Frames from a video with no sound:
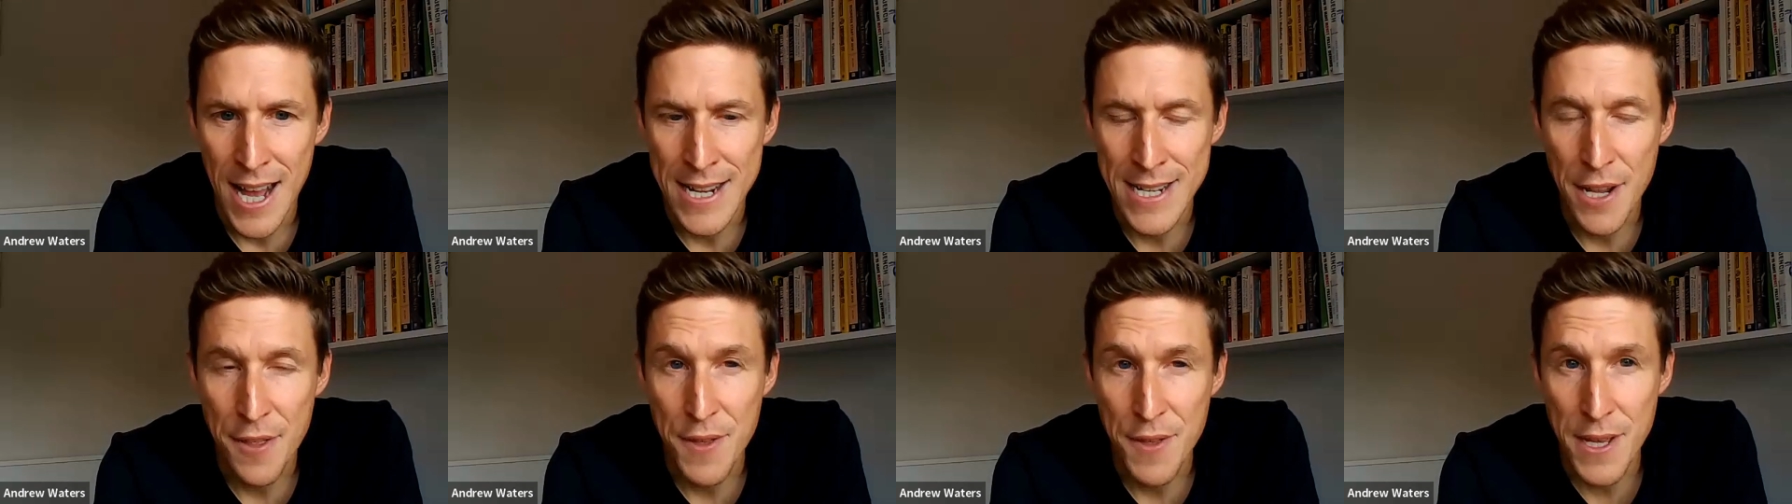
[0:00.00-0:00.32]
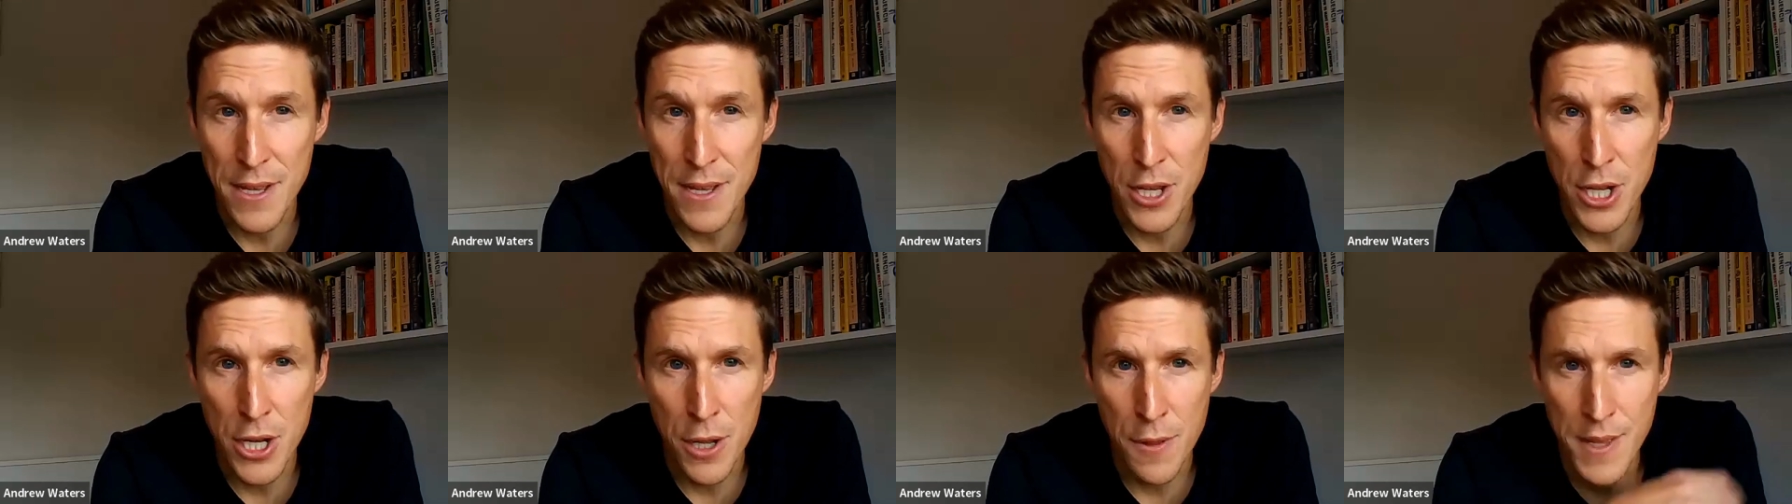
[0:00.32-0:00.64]
And
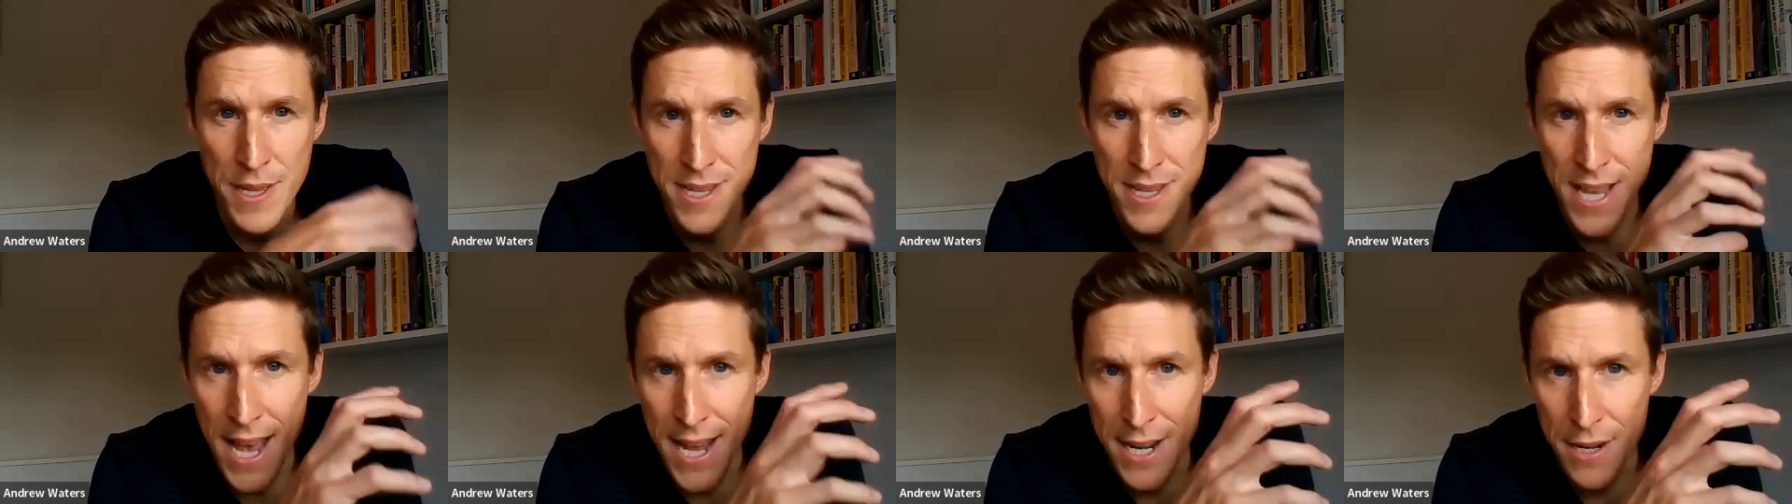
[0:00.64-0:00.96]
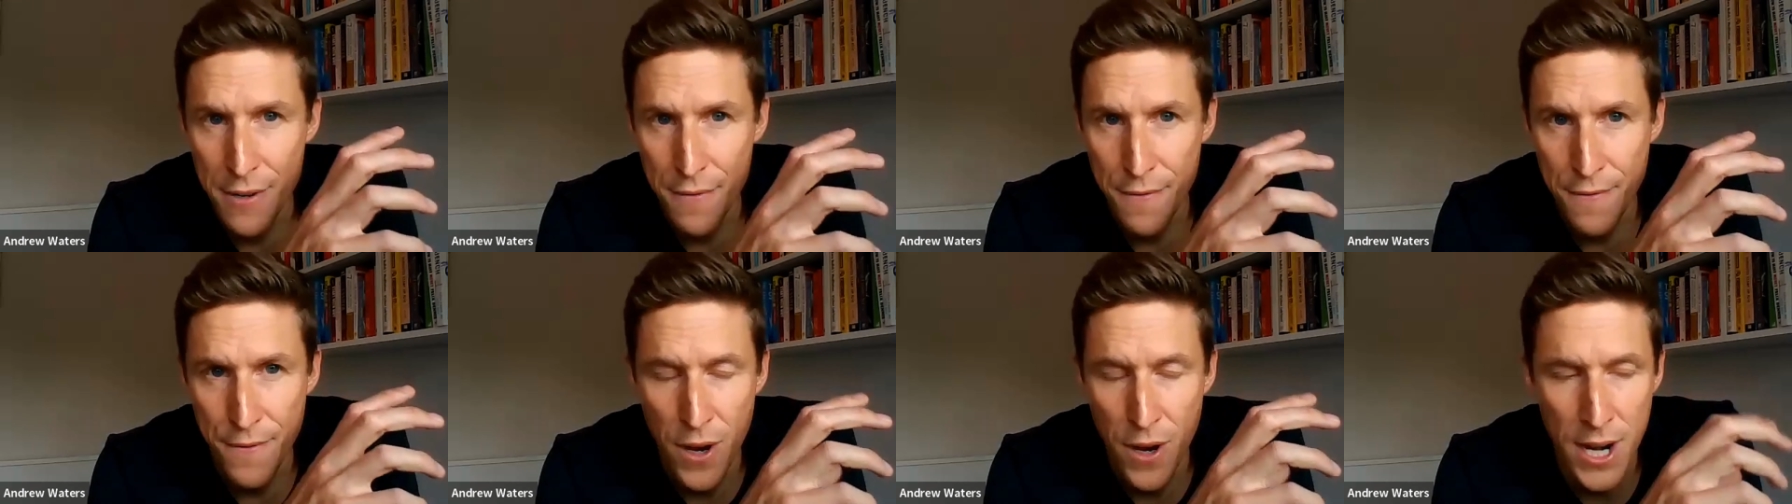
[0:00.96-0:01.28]
I think, this
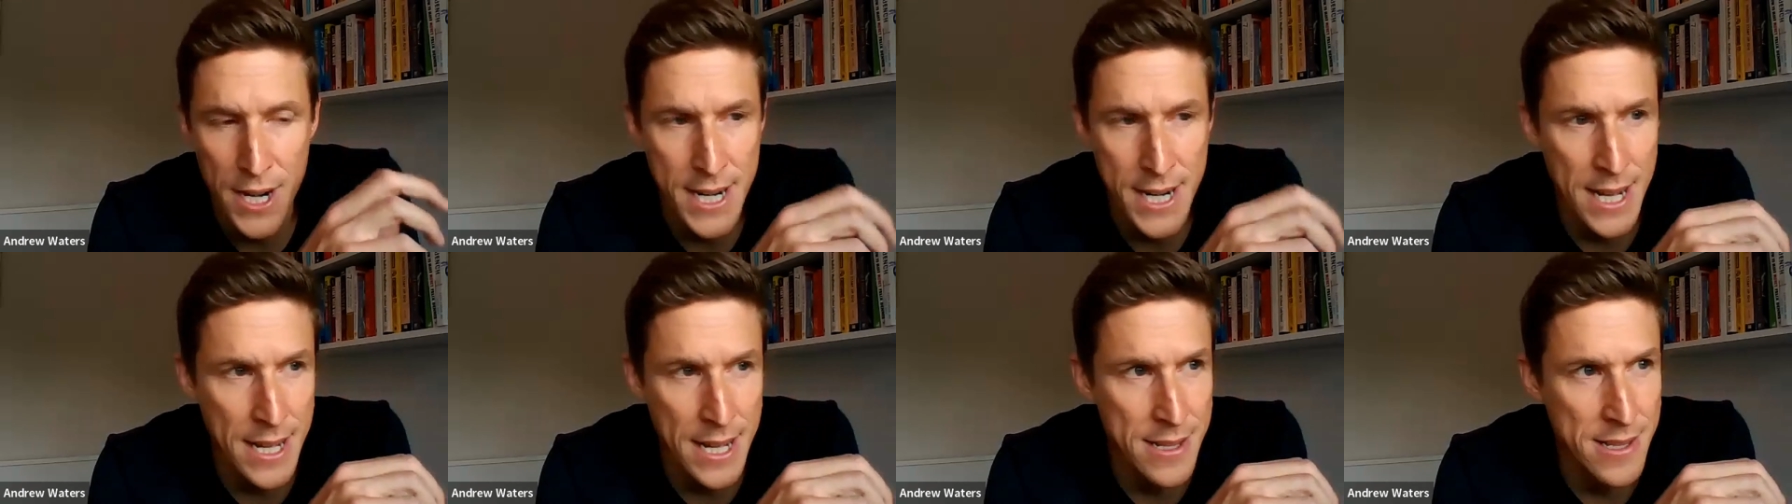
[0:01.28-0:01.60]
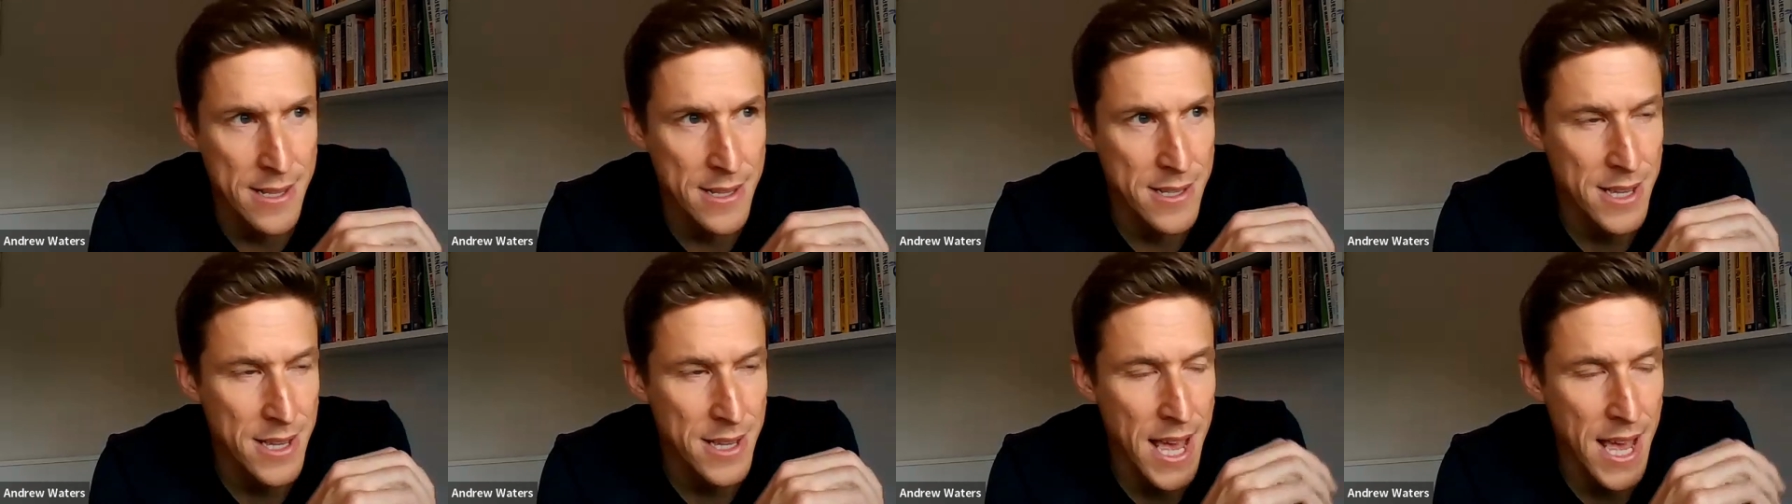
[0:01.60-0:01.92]
head of
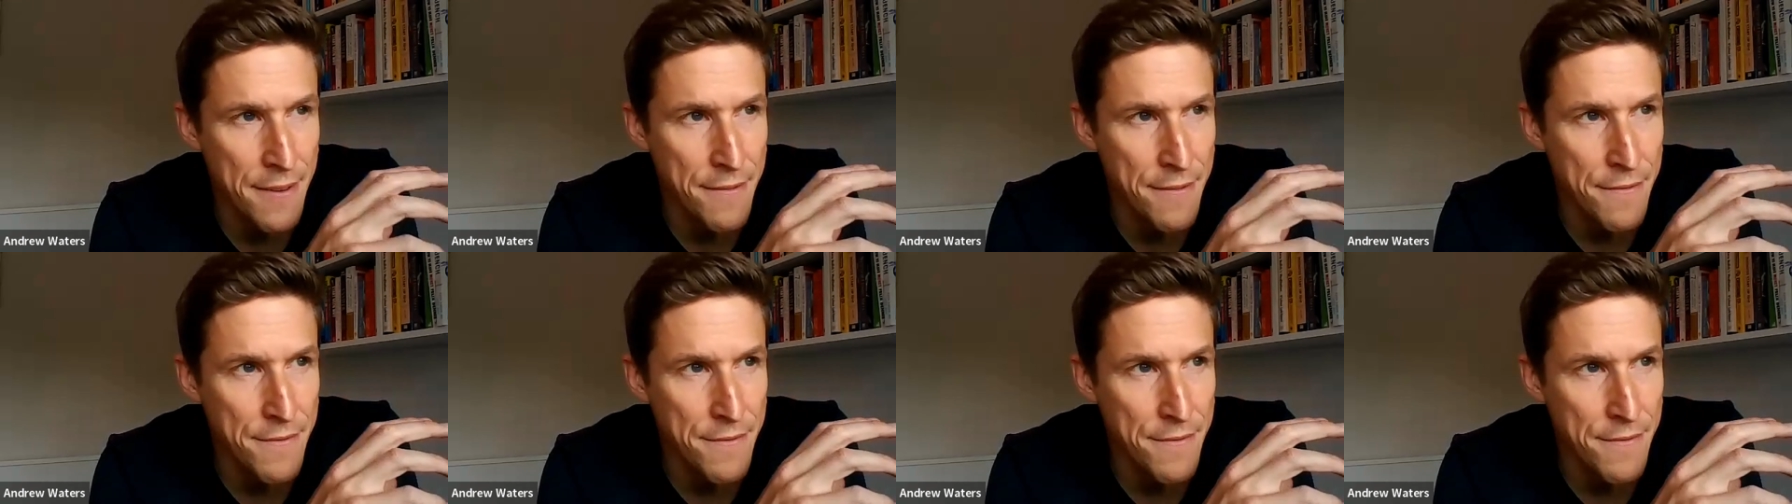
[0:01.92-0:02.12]
finance,